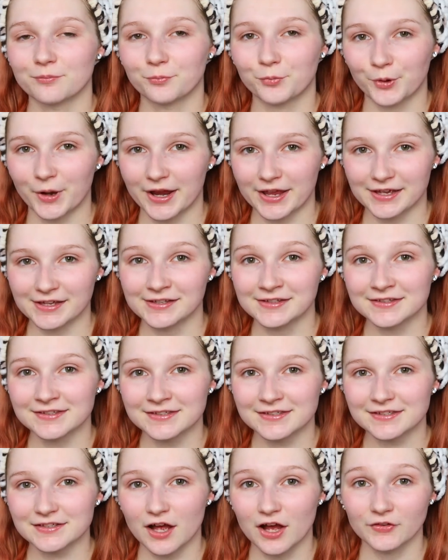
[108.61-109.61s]

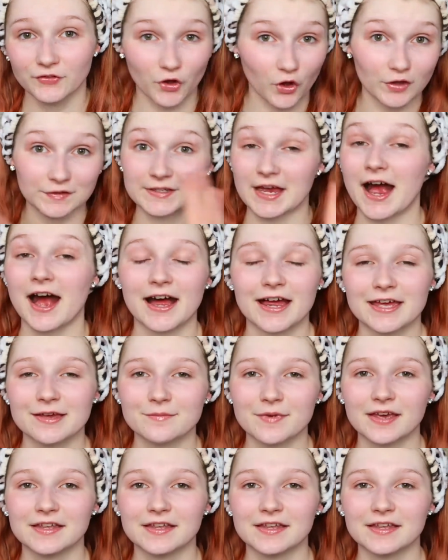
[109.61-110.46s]
brands of all time